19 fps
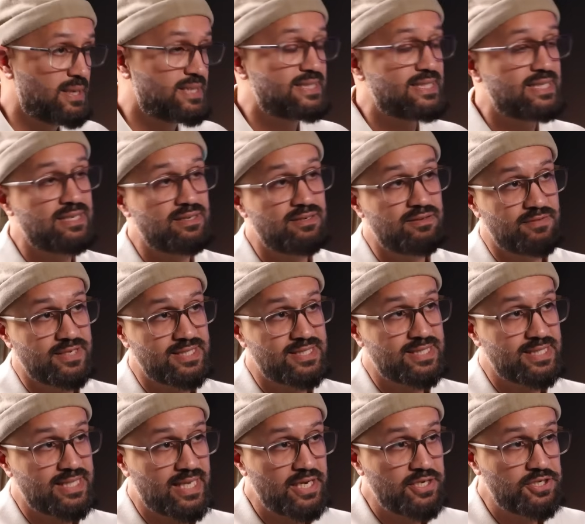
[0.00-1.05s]
pending an
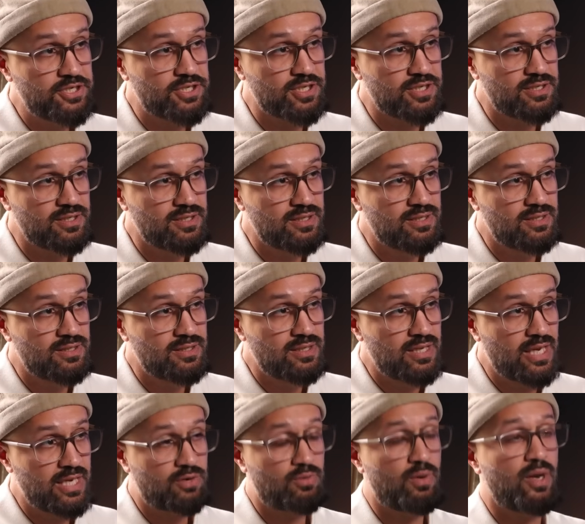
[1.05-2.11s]
investigation,
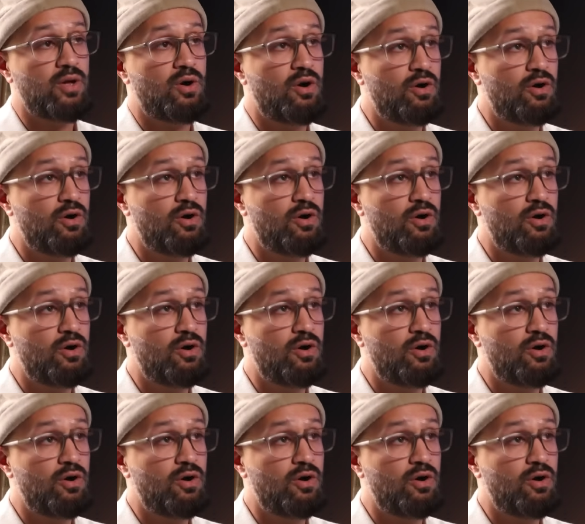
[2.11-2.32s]
and quite